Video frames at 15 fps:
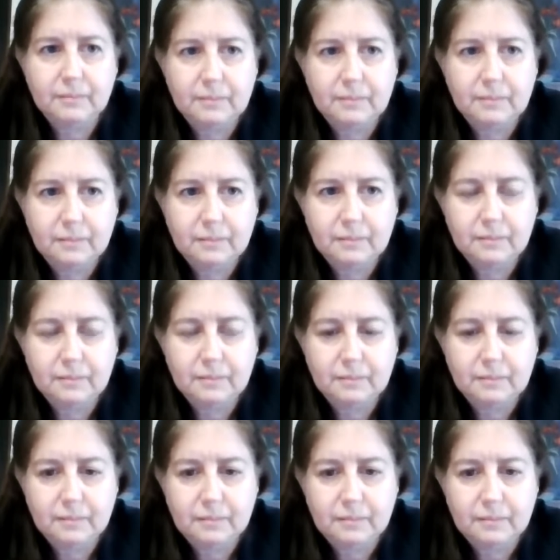
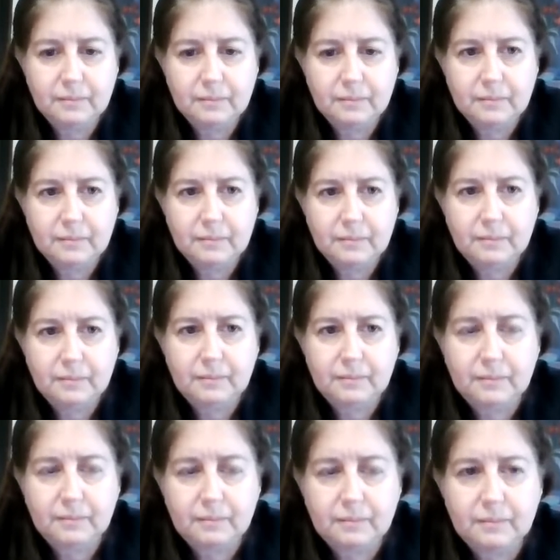
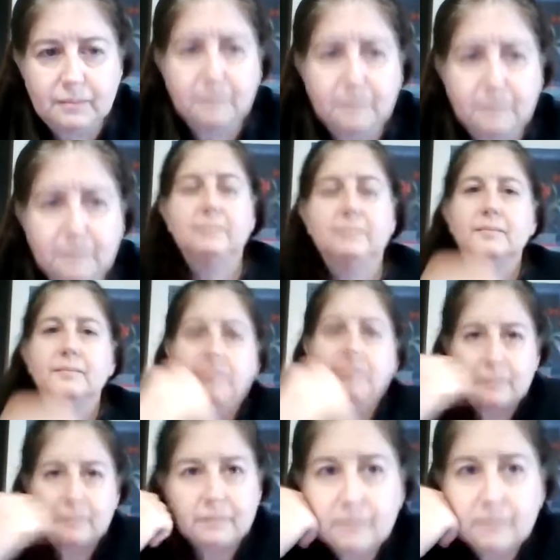
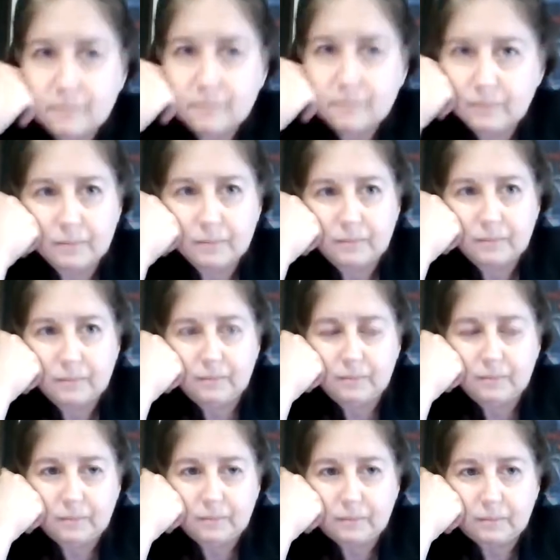
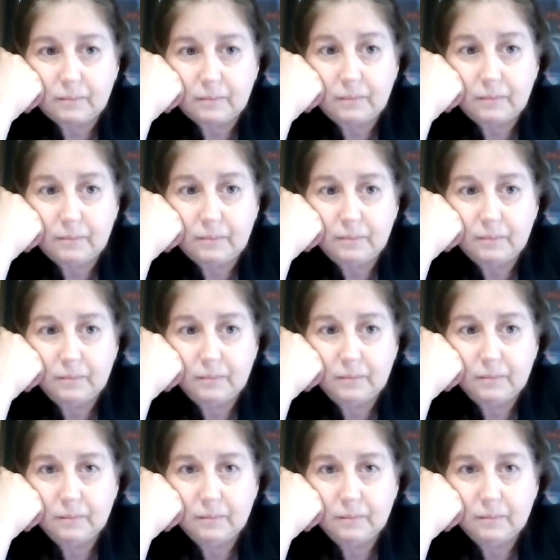The person shown says nothing.